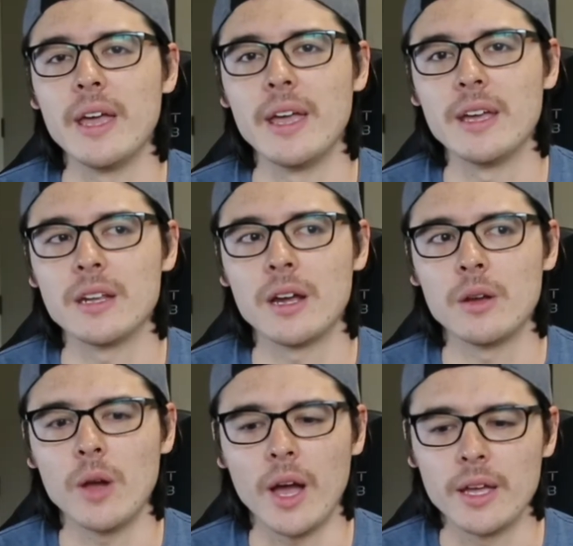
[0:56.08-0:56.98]
And
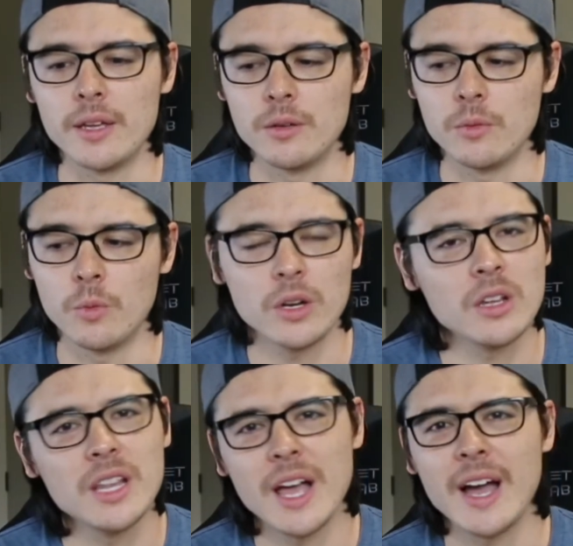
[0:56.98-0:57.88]
I went
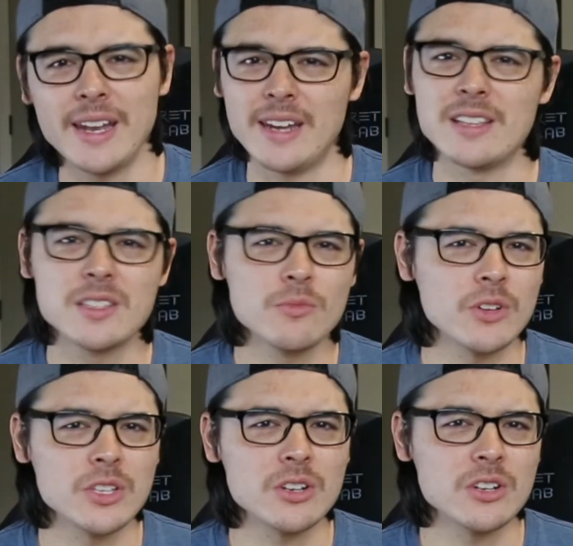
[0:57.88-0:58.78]
online and did some
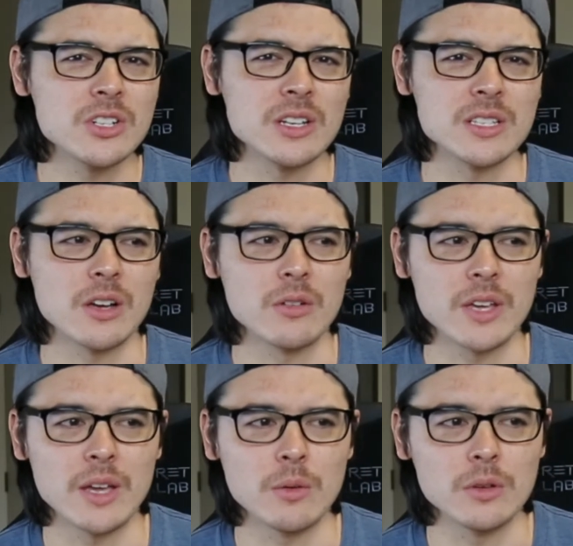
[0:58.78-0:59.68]
research, and I was like,
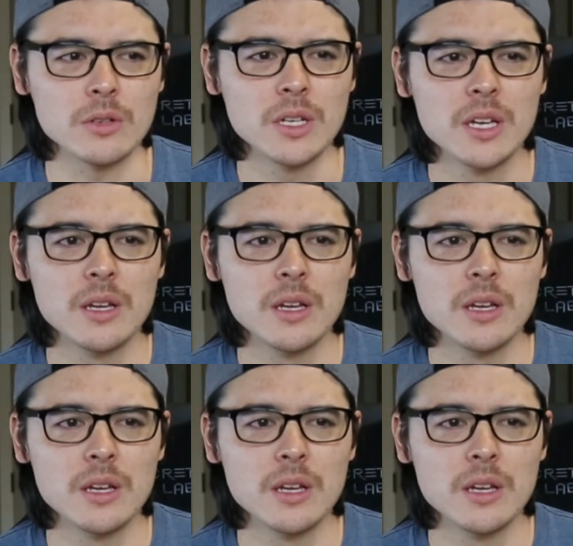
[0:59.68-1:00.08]
okay, well,